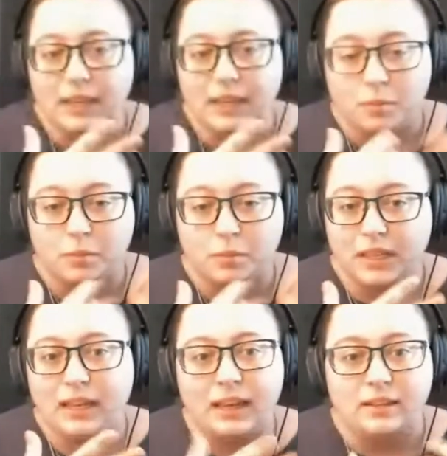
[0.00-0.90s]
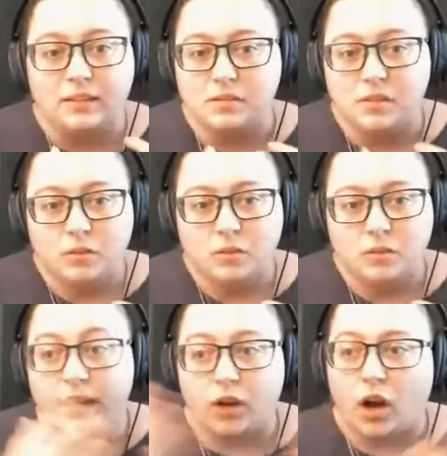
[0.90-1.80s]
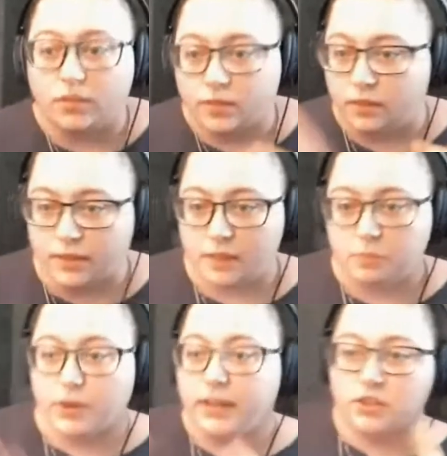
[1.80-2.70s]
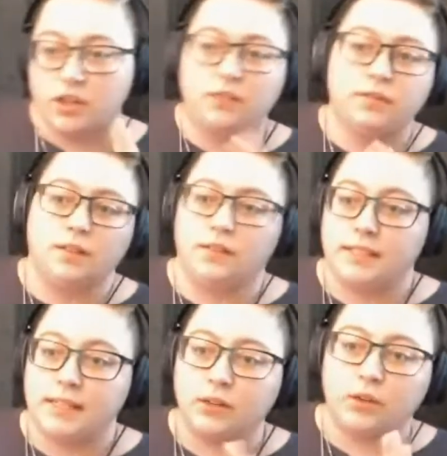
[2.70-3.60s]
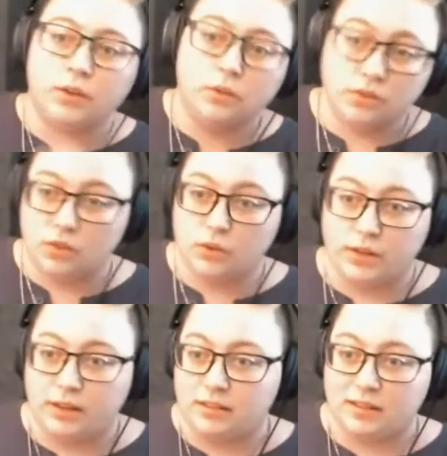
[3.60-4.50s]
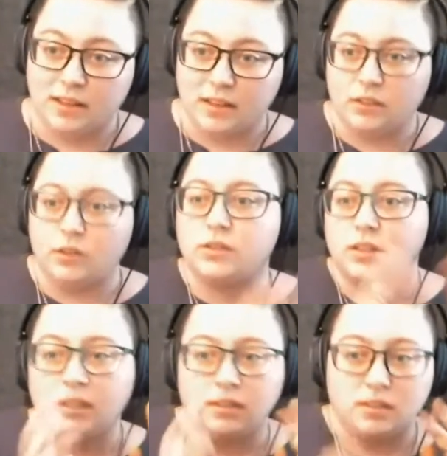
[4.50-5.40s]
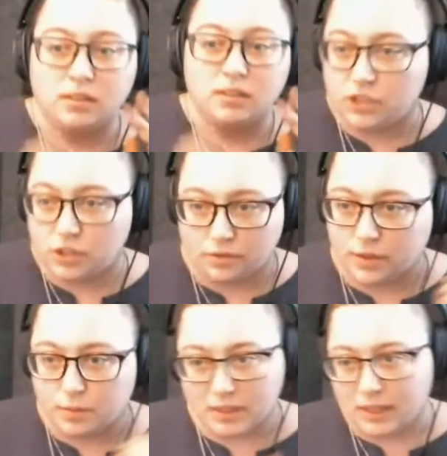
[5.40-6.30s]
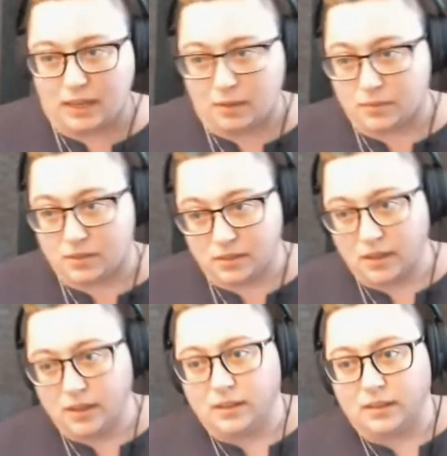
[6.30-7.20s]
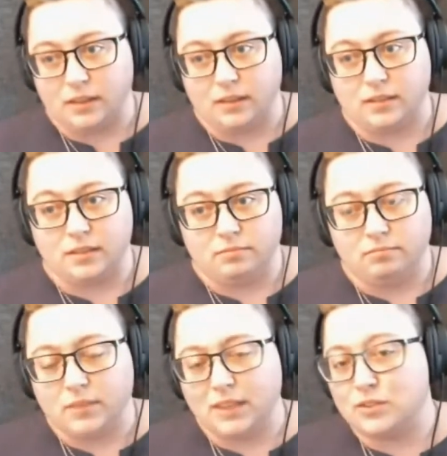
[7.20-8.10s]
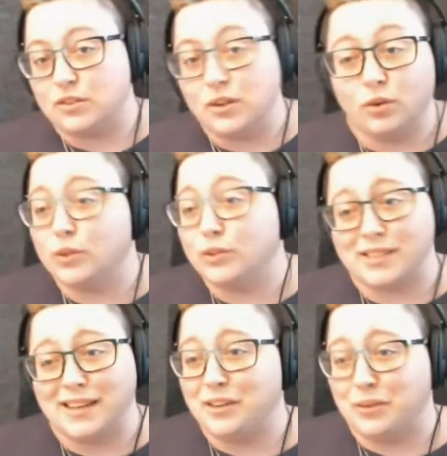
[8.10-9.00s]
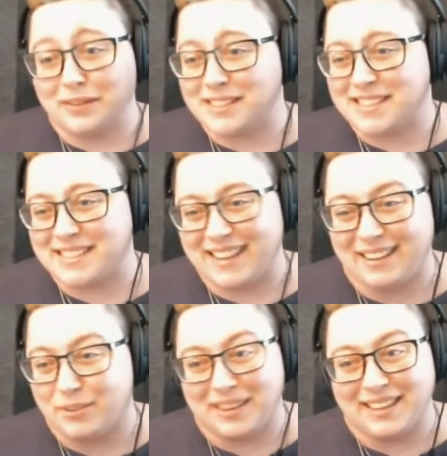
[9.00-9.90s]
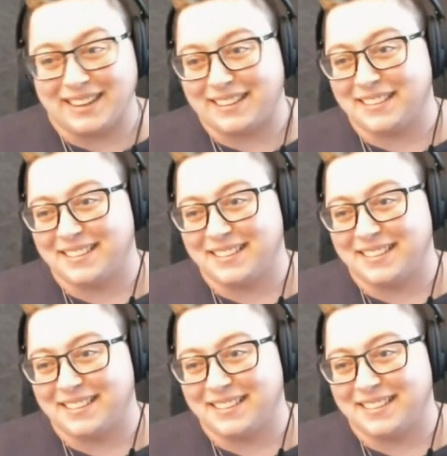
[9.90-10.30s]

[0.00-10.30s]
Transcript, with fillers: play and write off of and branch off of and tell your own stories using inspiration from the games because there's no rule saying you have to stay within it